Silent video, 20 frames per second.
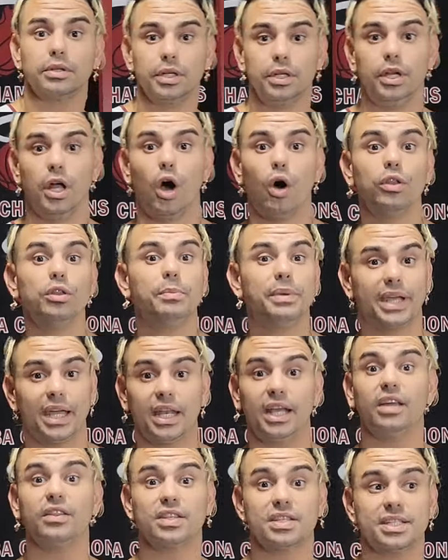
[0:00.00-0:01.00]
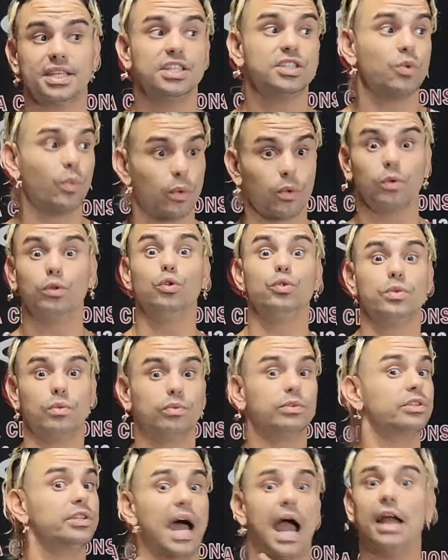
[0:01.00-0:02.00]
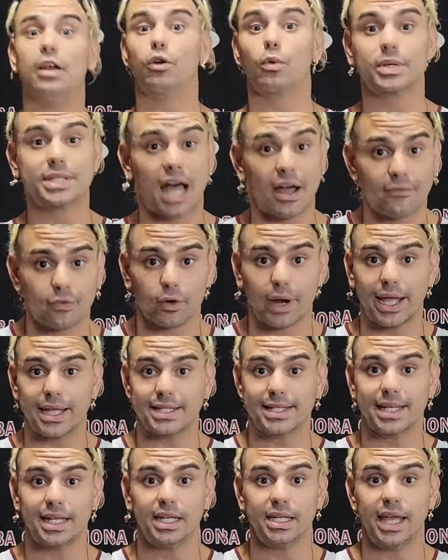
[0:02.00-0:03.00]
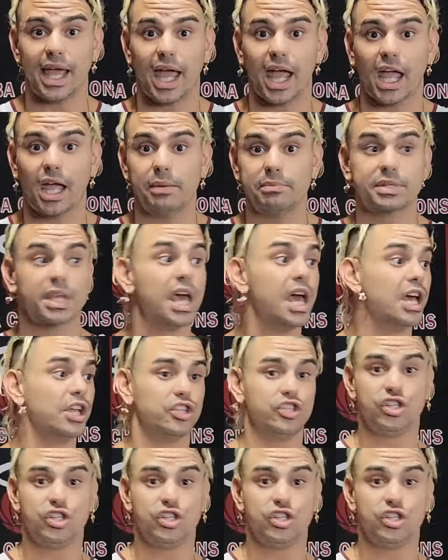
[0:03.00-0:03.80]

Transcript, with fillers: You know, in the beginning of the season, we were, Tyler was out for 18 games.